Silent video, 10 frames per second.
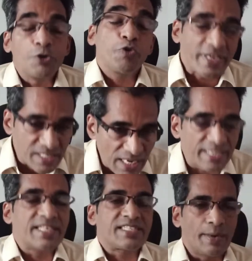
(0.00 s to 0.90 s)
To excel
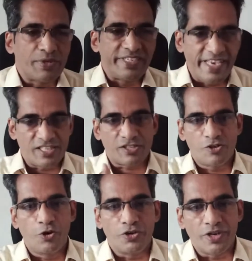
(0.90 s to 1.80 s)
in the subject, yes.
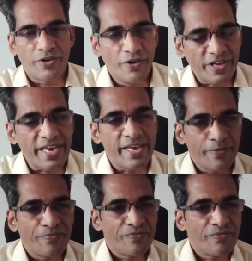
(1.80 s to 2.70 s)
Good.
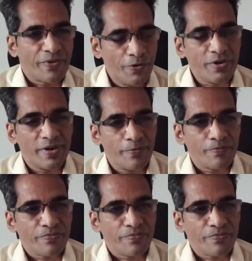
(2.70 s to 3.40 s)
Okay? Good.